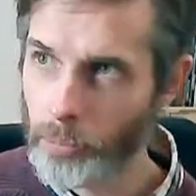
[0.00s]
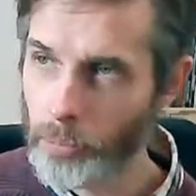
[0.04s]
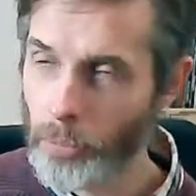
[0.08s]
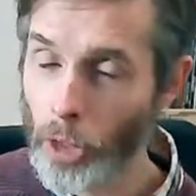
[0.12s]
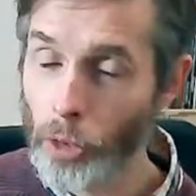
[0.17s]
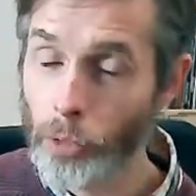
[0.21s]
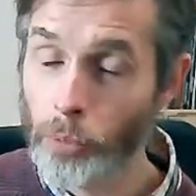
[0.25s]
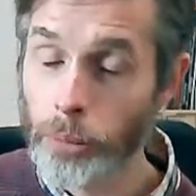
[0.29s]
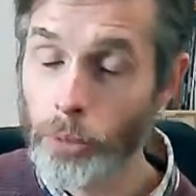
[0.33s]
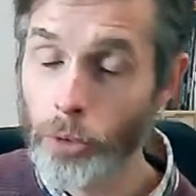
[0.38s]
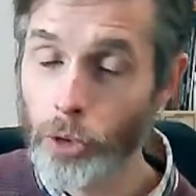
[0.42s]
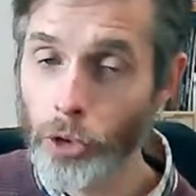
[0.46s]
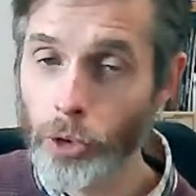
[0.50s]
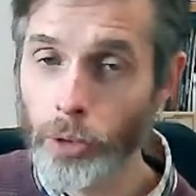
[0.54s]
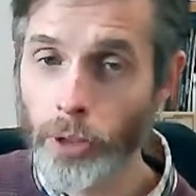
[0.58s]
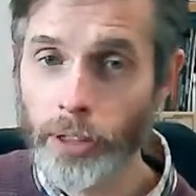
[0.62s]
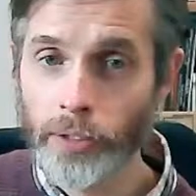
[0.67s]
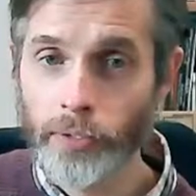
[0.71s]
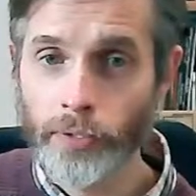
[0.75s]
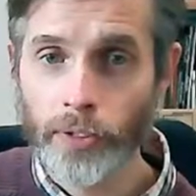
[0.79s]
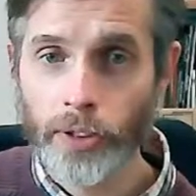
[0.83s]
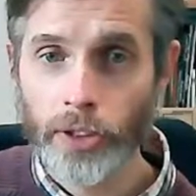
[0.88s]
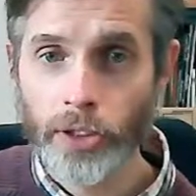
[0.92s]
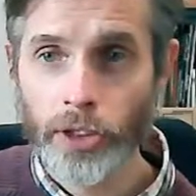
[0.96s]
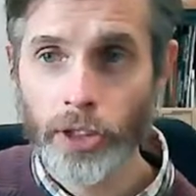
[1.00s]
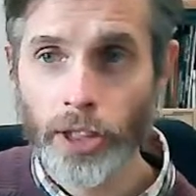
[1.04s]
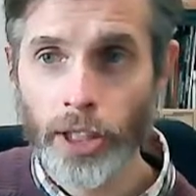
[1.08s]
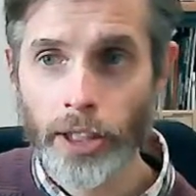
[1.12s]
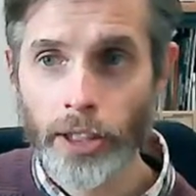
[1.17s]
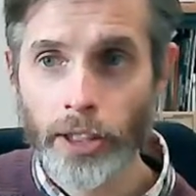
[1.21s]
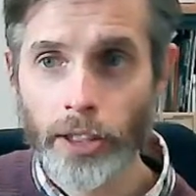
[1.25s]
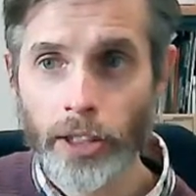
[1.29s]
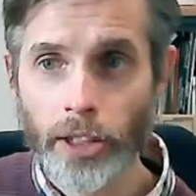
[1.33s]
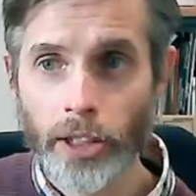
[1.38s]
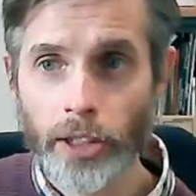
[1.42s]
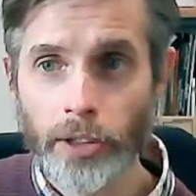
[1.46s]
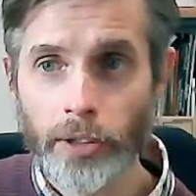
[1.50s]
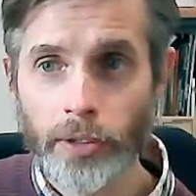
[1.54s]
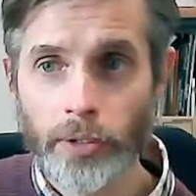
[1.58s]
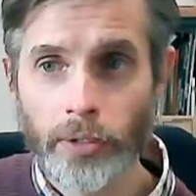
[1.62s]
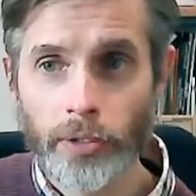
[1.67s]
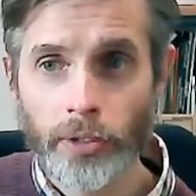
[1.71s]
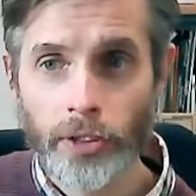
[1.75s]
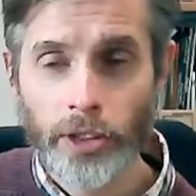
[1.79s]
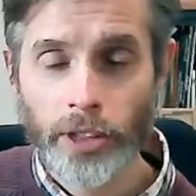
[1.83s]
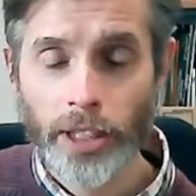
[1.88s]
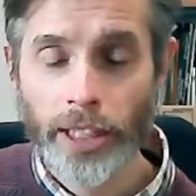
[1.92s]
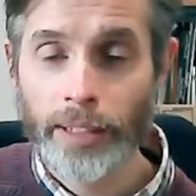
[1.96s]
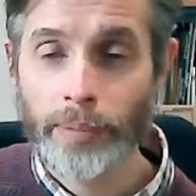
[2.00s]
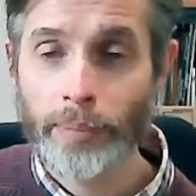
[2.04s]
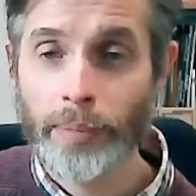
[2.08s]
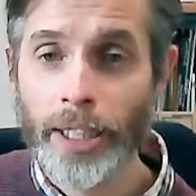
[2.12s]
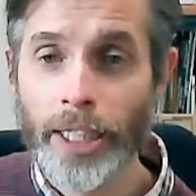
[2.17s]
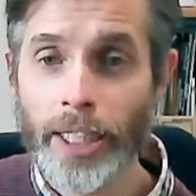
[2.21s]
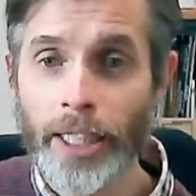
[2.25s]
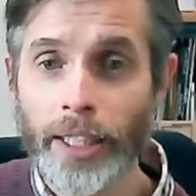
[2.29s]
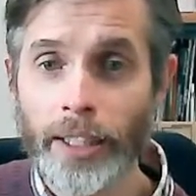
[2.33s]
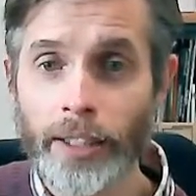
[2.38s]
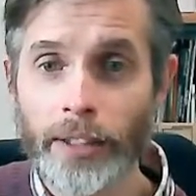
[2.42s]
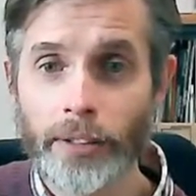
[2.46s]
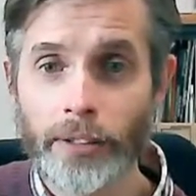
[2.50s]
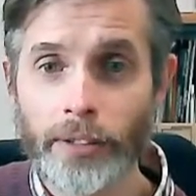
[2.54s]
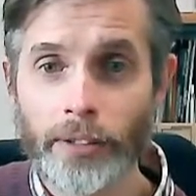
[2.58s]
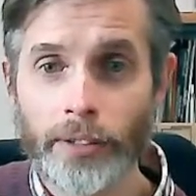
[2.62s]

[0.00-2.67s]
open string for the second note, same there,